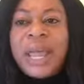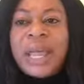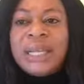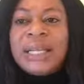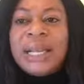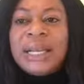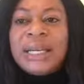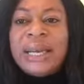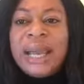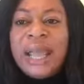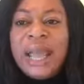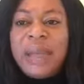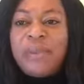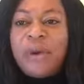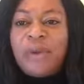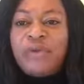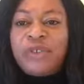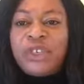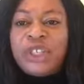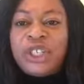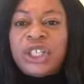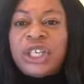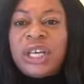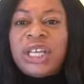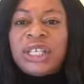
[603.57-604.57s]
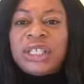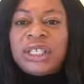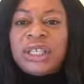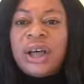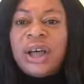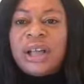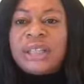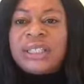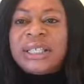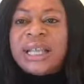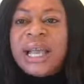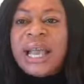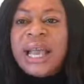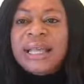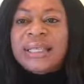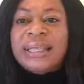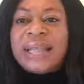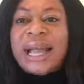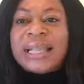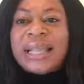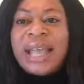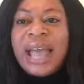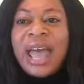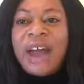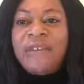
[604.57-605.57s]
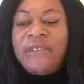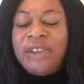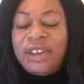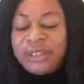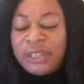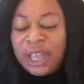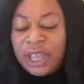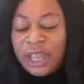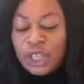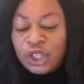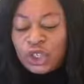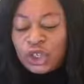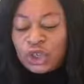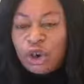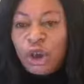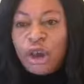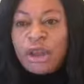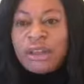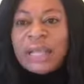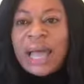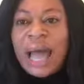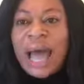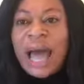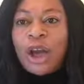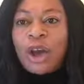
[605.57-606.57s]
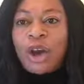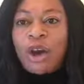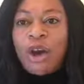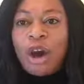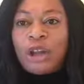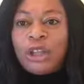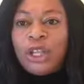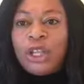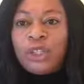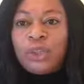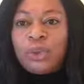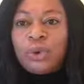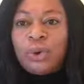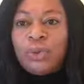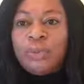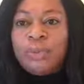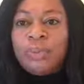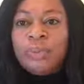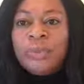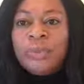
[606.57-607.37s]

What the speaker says: in the name of Jesus that everything is going according to